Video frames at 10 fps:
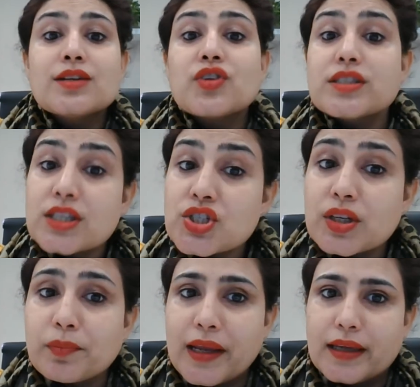
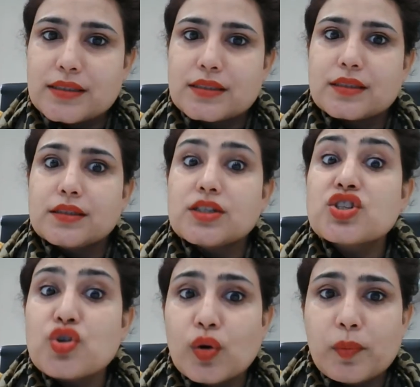transition plans,
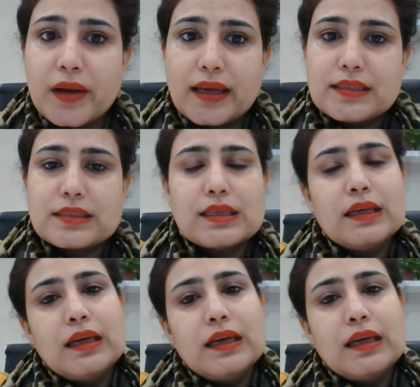control plans,